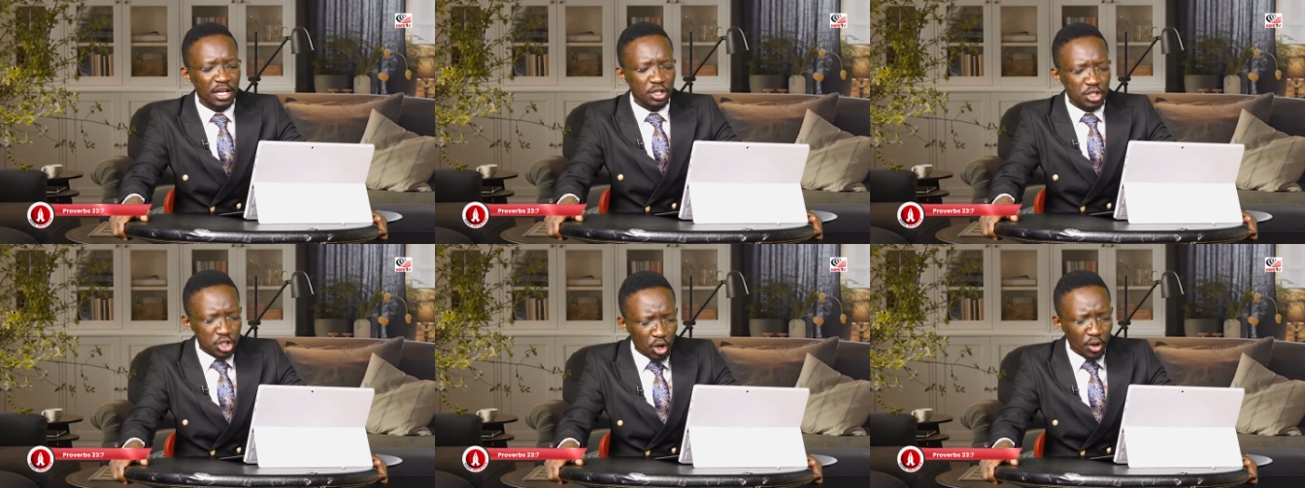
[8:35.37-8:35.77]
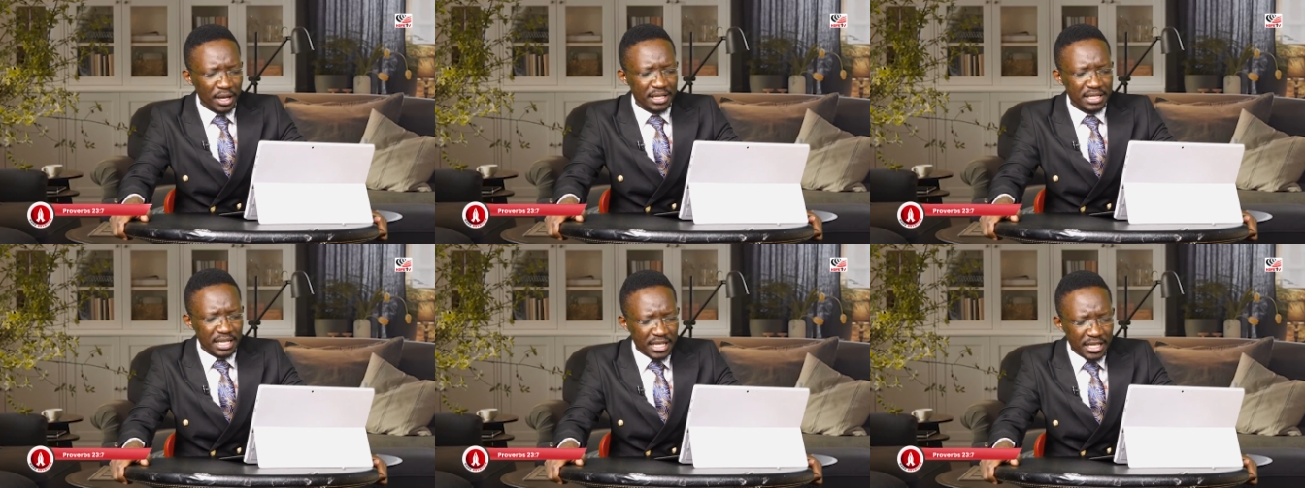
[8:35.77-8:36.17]
so
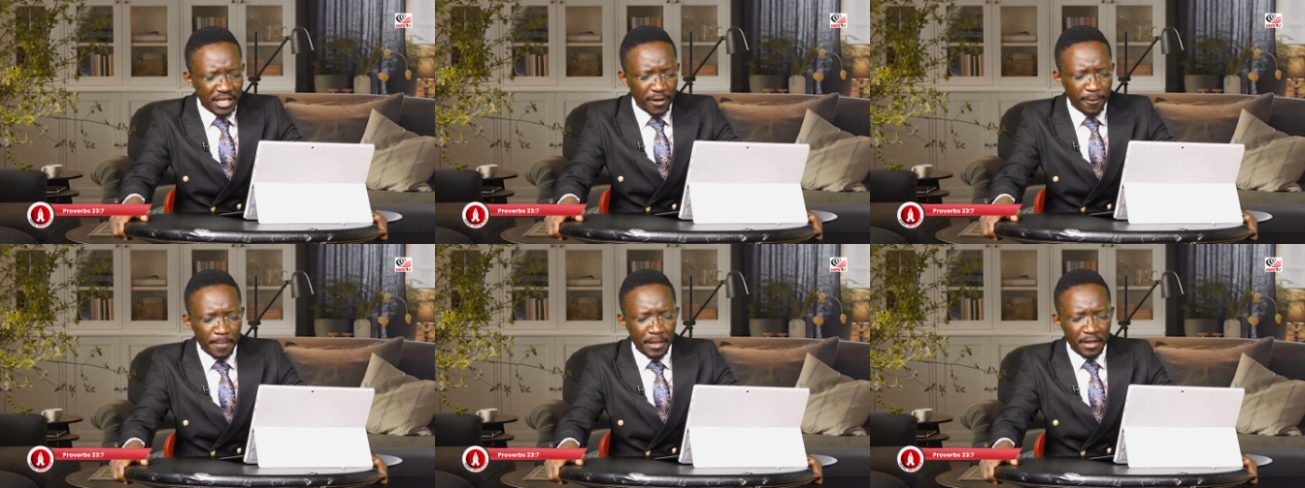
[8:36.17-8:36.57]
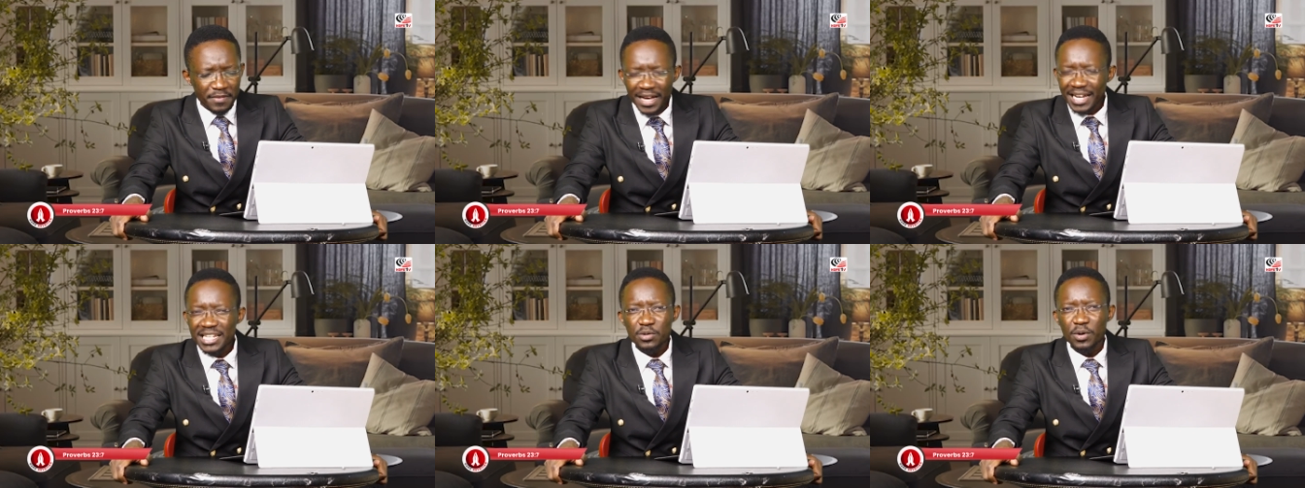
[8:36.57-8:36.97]
is he.
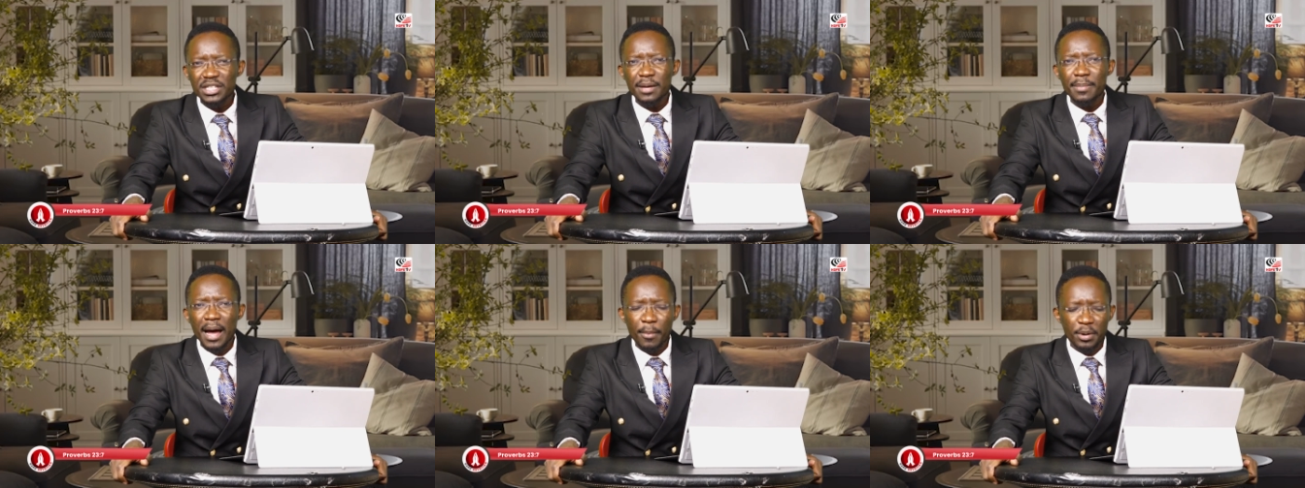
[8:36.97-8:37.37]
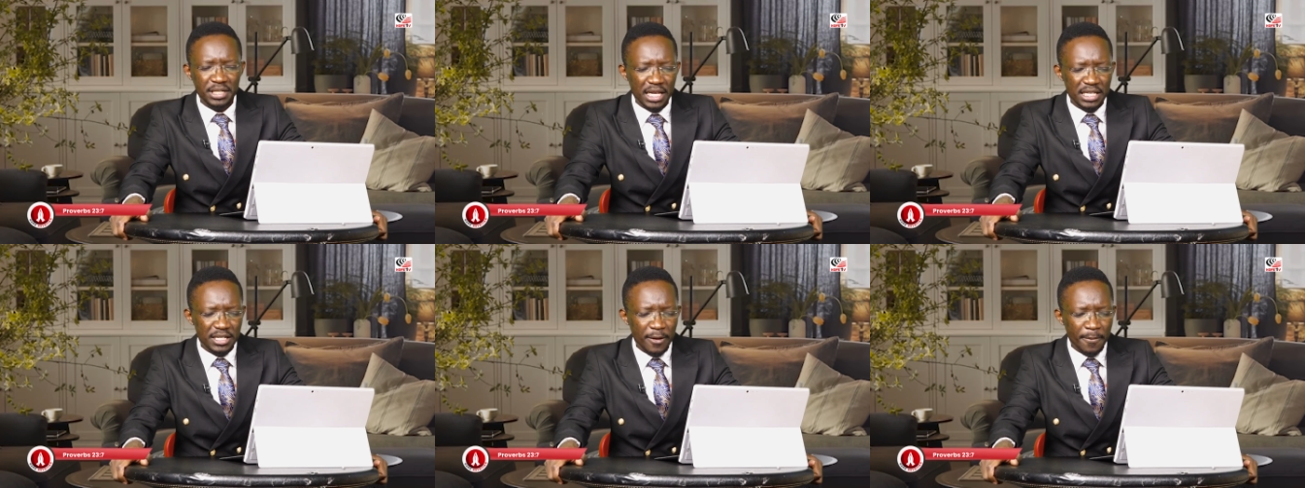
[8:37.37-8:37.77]
That is what the Bible
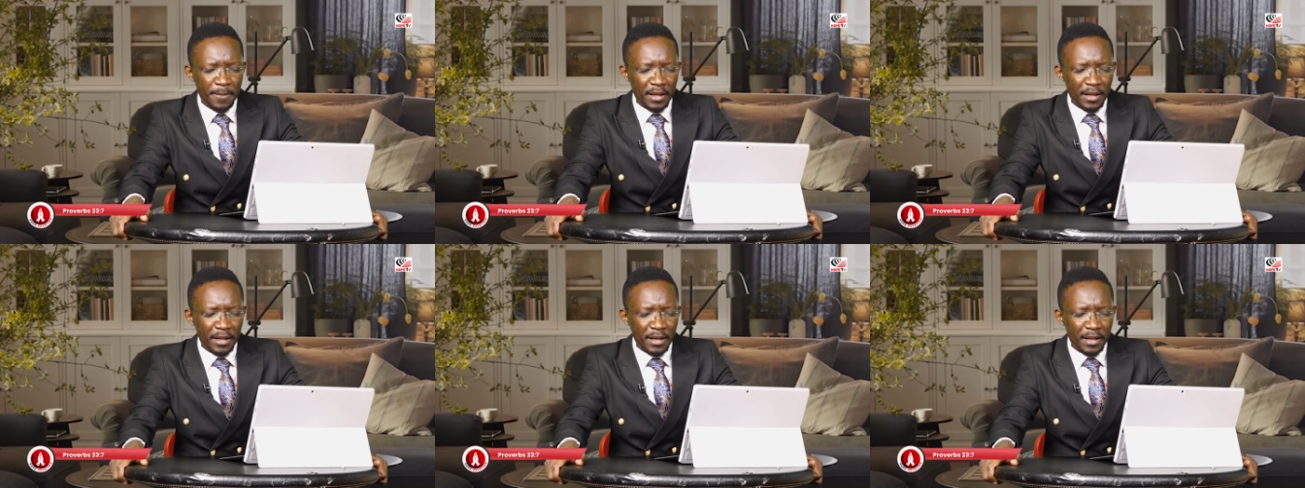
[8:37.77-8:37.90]
says.